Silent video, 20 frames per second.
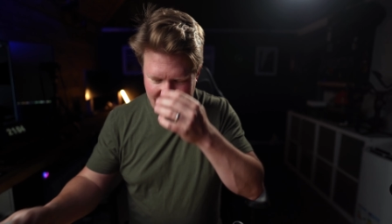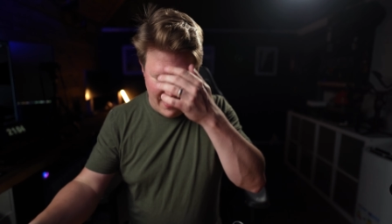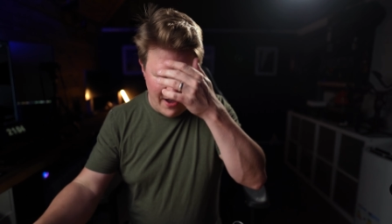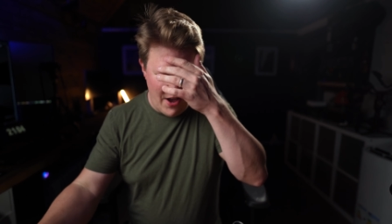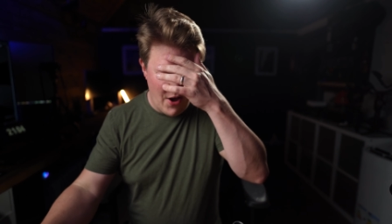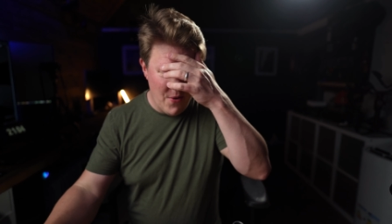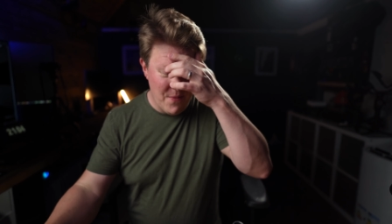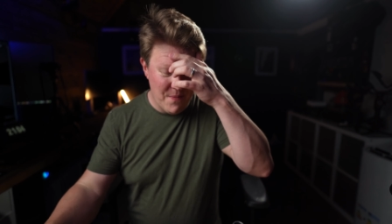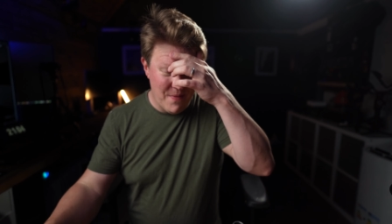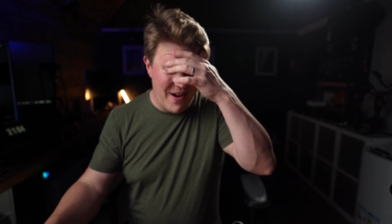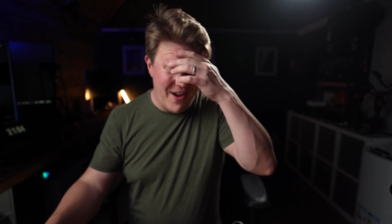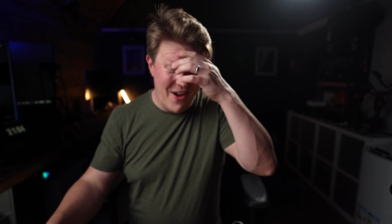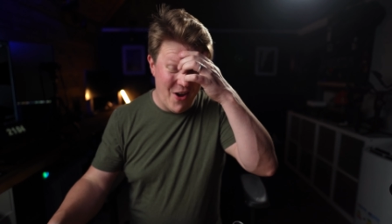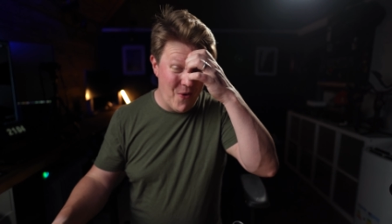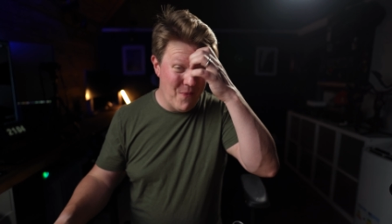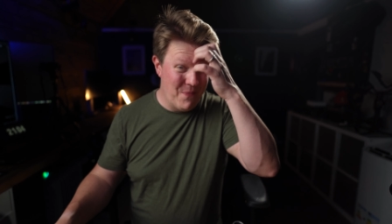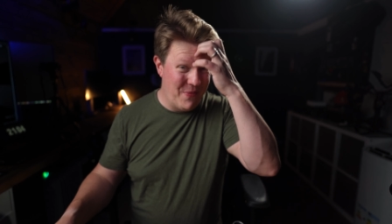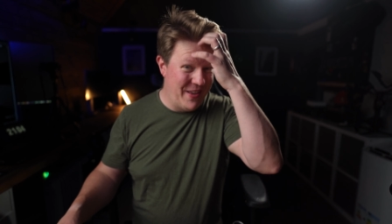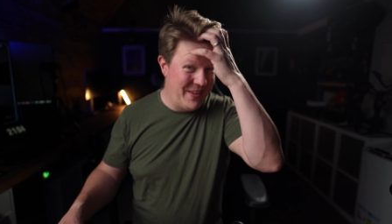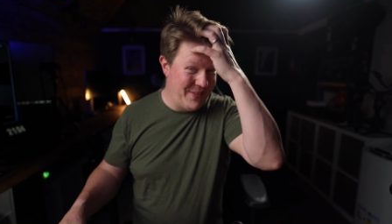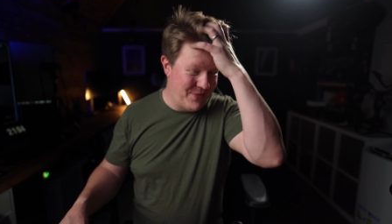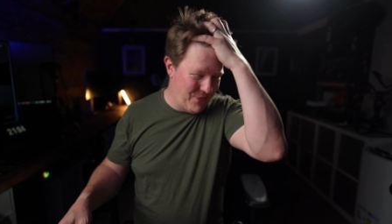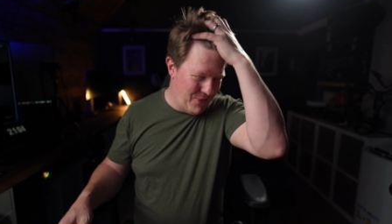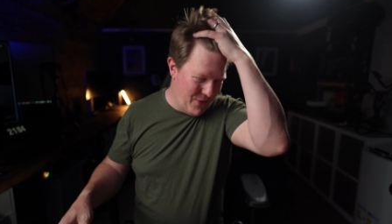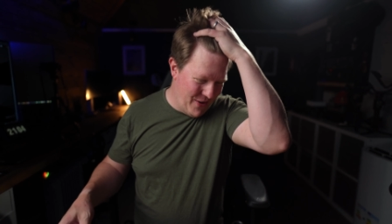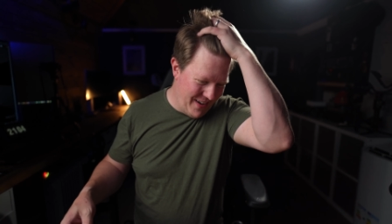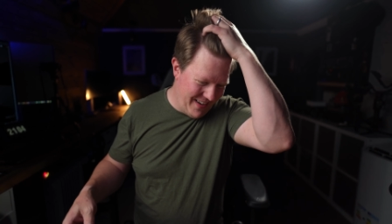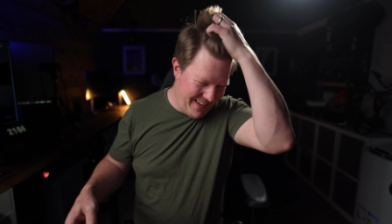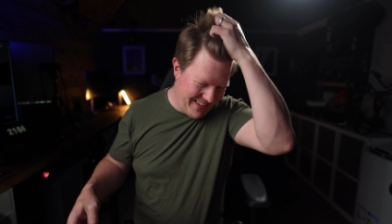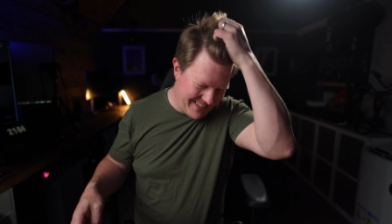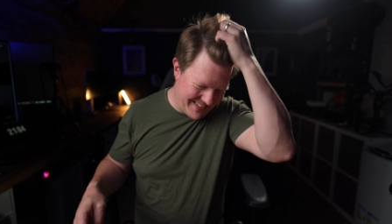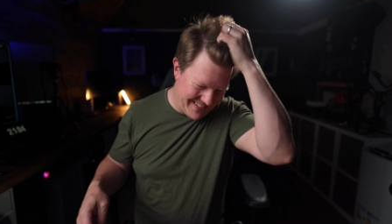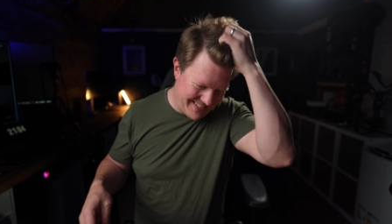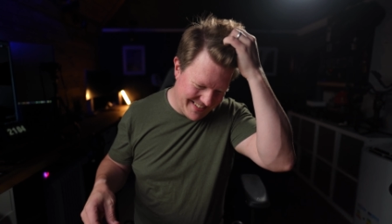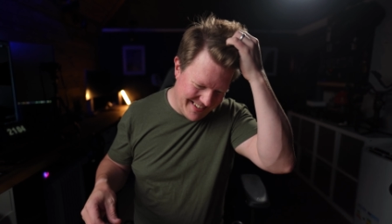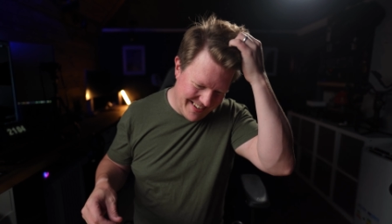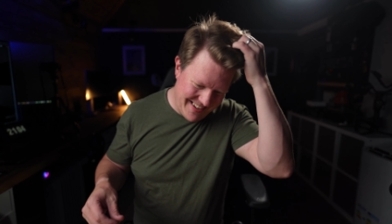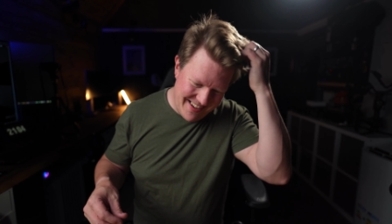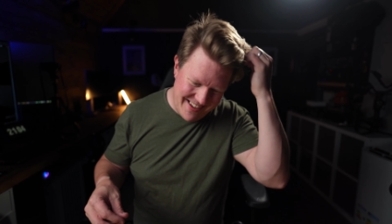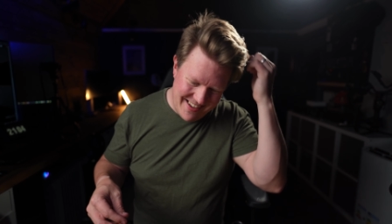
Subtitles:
I hope this works.